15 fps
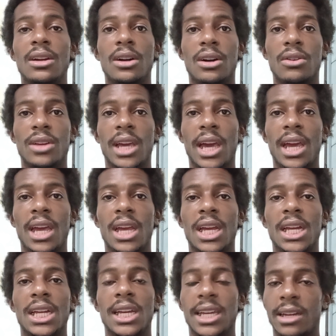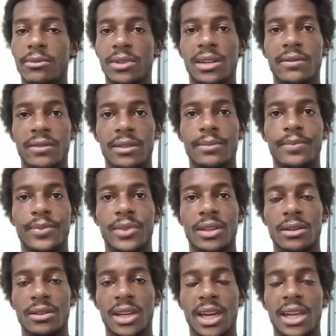okay, get rid of them,
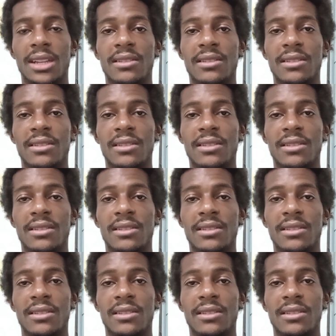okay?